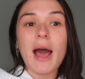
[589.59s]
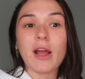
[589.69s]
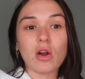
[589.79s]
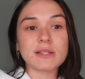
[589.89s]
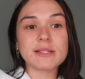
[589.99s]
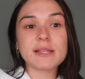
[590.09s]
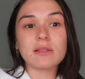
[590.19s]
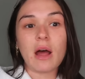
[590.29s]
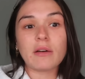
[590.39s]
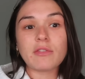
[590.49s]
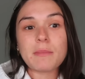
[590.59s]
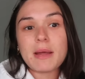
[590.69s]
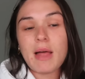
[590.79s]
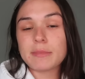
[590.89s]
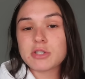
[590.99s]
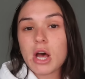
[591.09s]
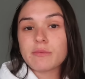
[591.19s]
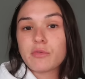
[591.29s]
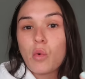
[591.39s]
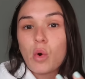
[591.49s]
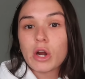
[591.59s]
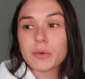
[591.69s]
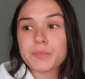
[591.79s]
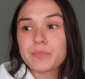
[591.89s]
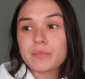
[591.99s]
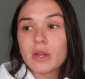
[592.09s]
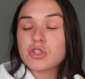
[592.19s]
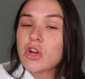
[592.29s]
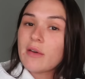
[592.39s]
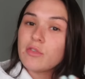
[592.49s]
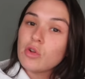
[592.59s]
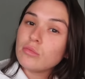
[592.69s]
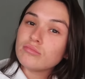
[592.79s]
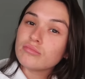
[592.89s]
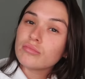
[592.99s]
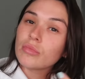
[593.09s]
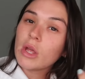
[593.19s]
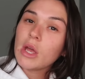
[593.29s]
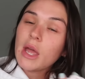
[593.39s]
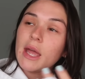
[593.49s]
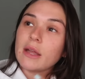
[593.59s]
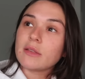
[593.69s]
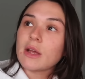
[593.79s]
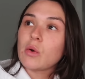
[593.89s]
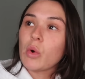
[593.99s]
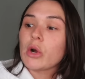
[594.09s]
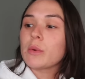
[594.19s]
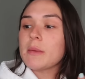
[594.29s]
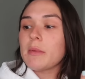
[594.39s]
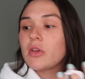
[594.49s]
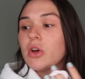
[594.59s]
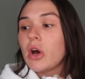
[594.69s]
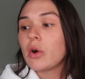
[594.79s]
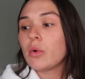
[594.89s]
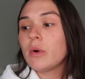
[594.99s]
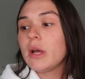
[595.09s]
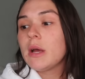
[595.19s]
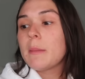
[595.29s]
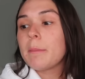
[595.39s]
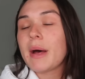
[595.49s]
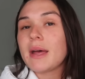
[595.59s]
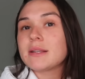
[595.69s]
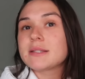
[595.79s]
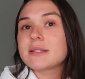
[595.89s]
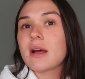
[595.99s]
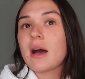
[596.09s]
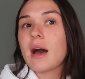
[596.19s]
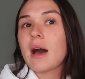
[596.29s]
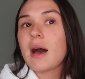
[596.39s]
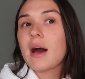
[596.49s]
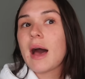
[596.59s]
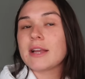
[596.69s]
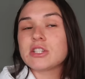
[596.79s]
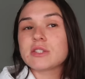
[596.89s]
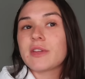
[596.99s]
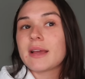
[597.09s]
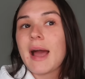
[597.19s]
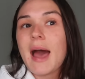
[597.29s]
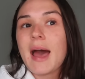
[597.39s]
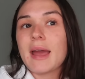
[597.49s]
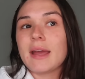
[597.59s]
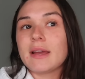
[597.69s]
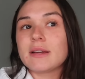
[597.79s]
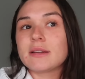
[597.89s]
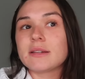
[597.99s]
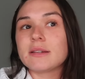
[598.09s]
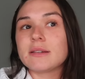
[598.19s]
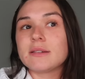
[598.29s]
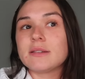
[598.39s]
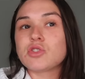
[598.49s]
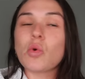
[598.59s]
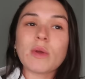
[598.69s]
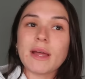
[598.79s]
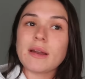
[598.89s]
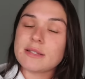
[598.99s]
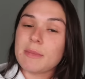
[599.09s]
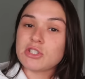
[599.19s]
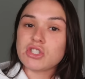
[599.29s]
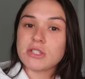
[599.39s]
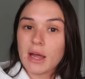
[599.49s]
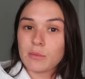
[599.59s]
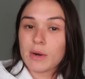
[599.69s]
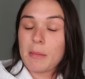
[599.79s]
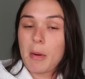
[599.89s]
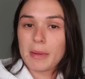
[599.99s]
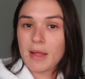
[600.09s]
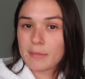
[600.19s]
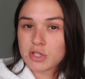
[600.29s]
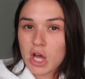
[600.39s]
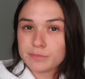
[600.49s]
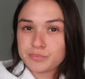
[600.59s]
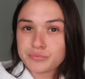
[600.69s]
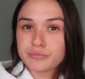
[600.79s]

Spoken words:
I honestly love my laptop for travel and like work when I'm on the go, but I just feel like I don't get as much done when I'm on my laptop.